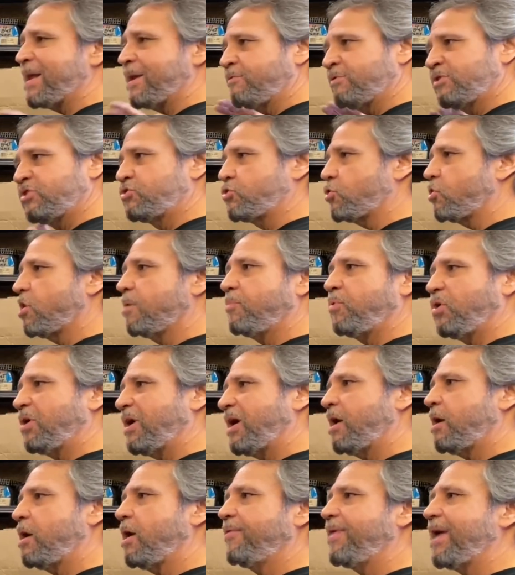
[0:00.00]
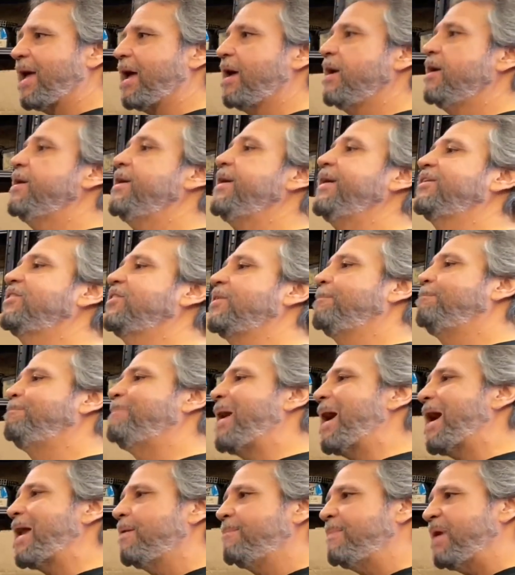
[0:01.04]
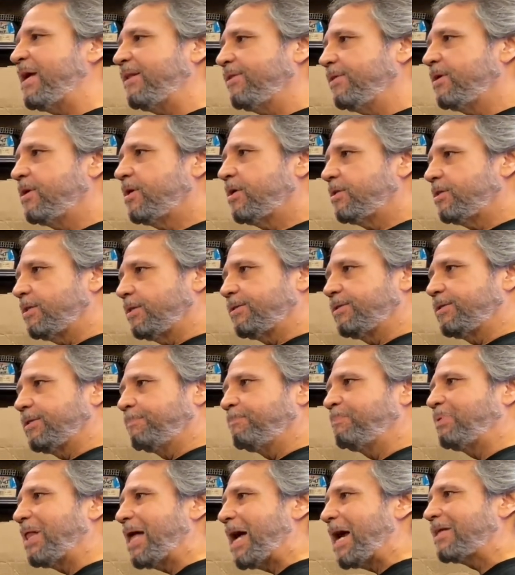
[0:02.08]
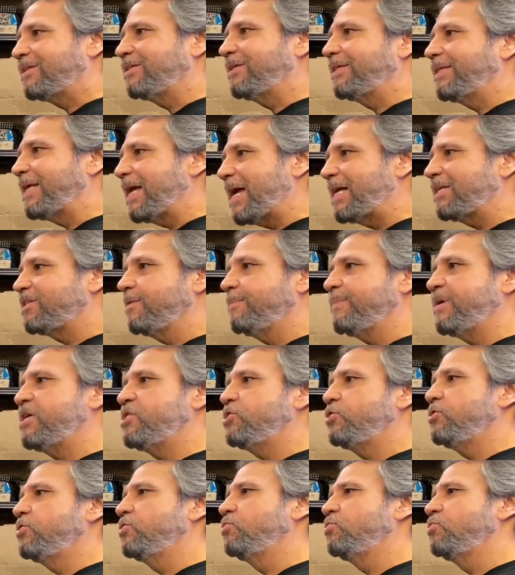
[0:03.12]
It was durable and all that. It's the bottom end, the blocks that they had some issues